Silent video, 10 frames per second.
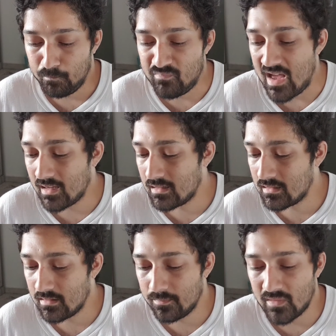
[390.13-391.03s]

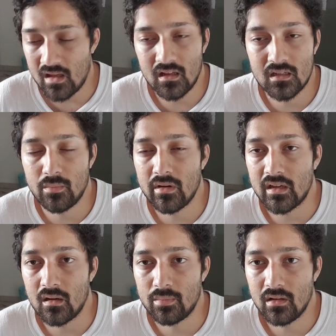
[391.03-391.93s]
Next, I like to bring
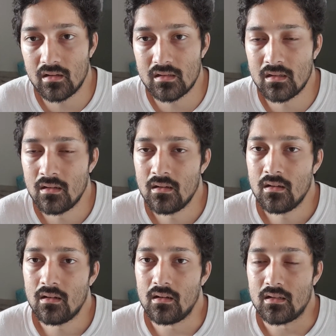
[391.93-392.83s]
earplugs.
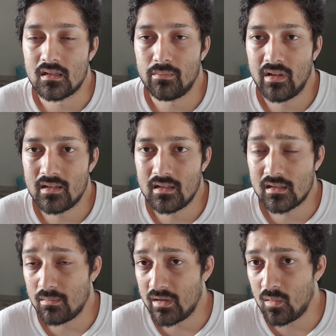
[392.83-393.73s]
Some places
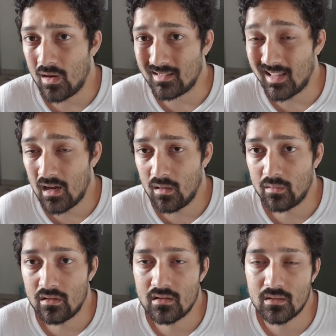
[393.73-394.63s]
can be quite
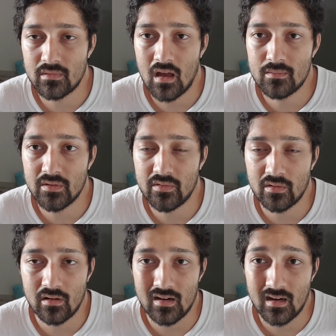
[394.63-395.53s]
loud. Sometimes if you're
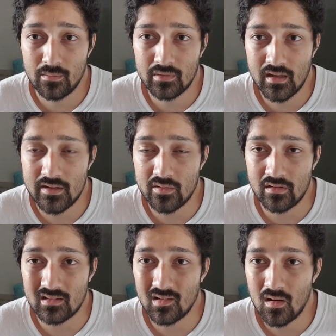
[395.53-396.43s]
on an airplane, you're on
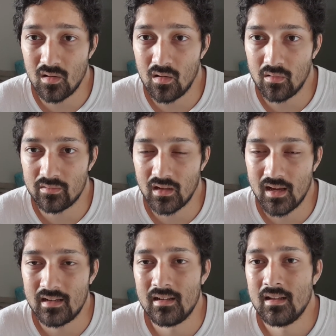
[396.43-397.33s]
a long haul
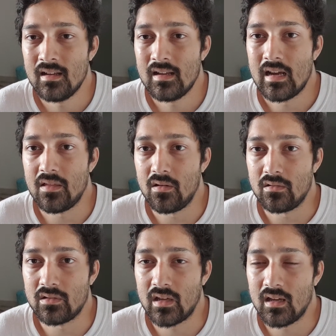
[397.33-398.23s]
flight, and
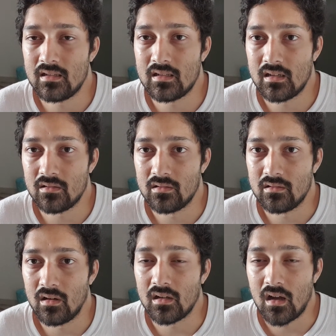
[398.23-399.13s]
there's kids that are
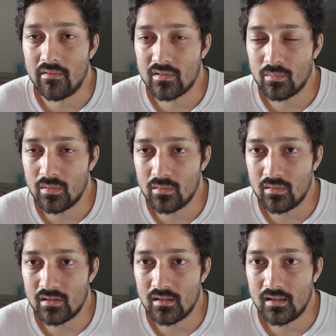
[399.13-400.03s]
uncomfortable
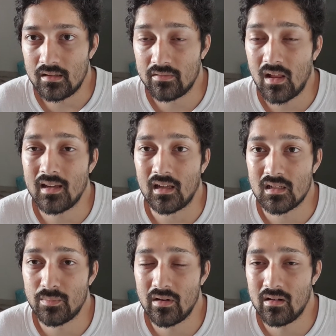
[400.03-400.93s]
with the flying
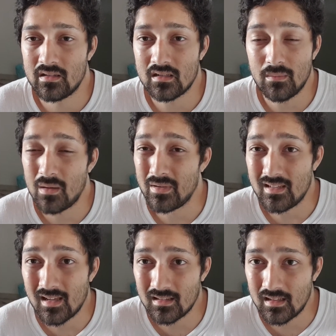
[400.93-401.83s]
experience. They might be
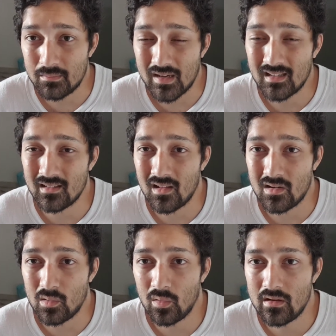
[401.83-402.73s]
yelling, making a lot
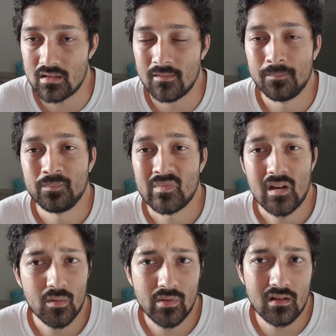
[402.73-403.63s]
of noise.
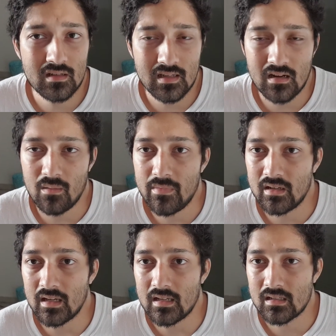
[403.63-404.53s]
Earplugs can help
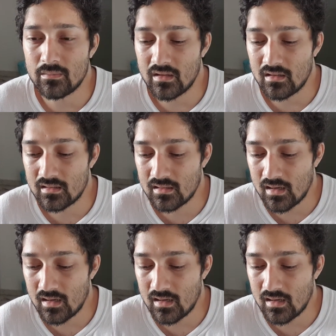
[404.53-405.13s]
mitigate some of this.